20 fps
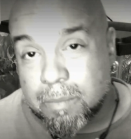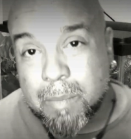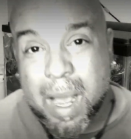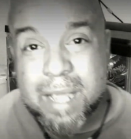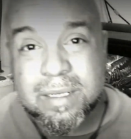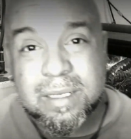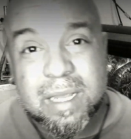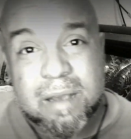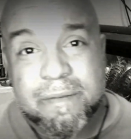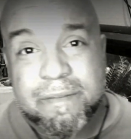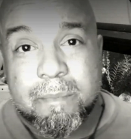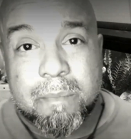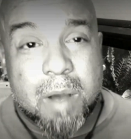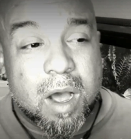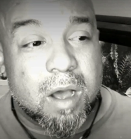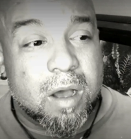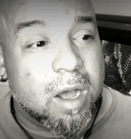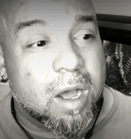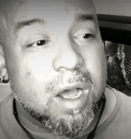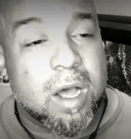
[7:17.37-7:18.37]
buy yourself
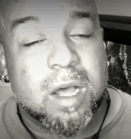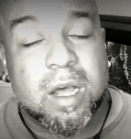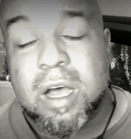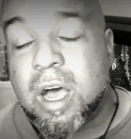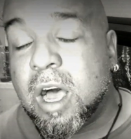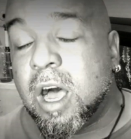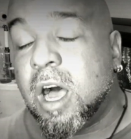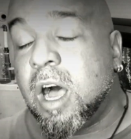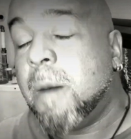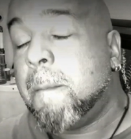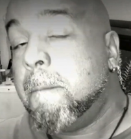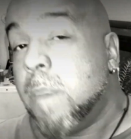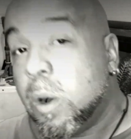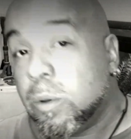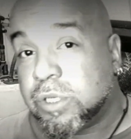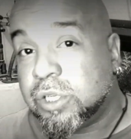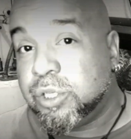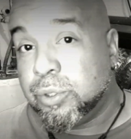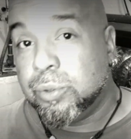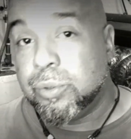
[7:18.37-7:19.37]
a
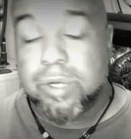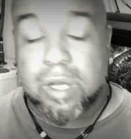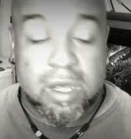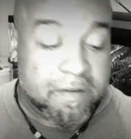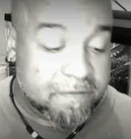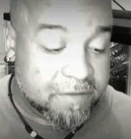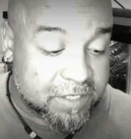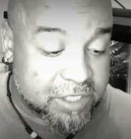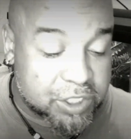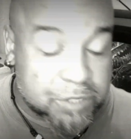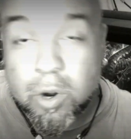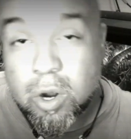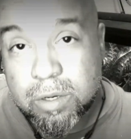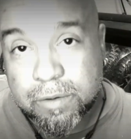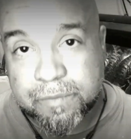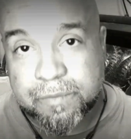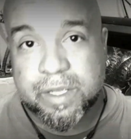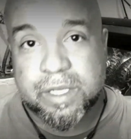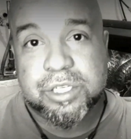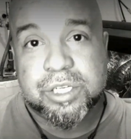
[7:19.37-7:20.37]
multitude of
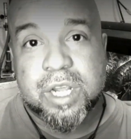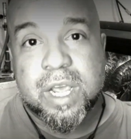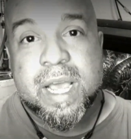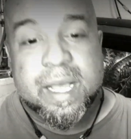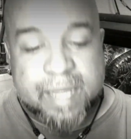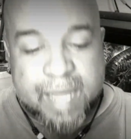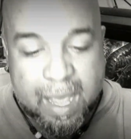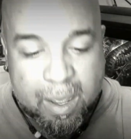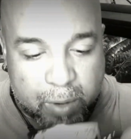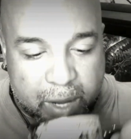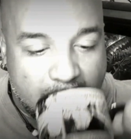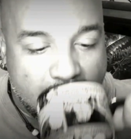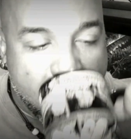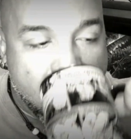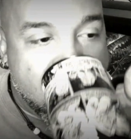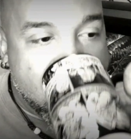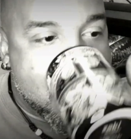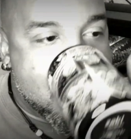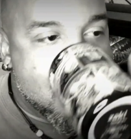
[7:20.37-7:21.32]
smaller fish. That way,